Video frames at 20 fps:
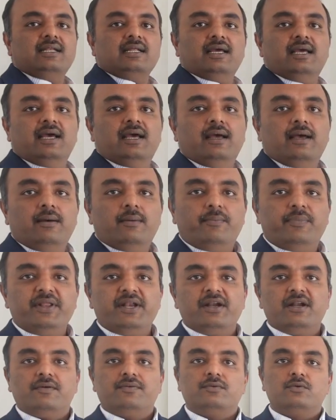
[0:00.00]
a
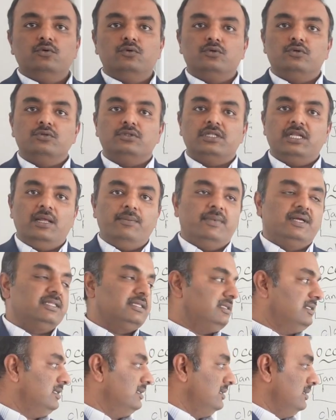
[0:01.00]
period of 2 to 3
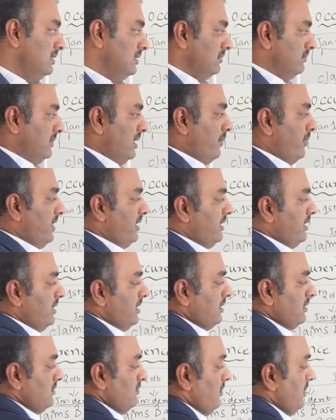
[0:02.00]
months. Maybe
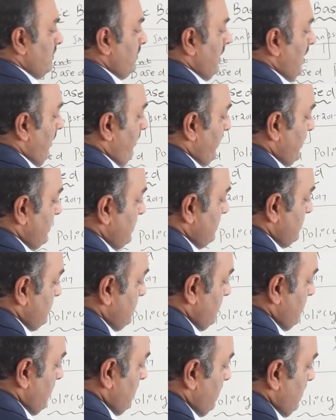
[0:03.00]
here what will happen is
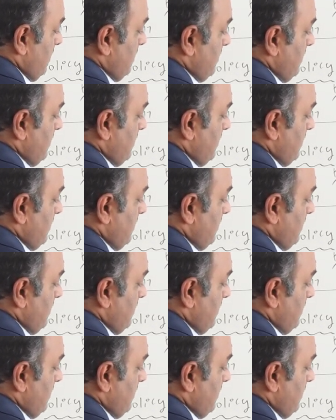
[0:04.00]
the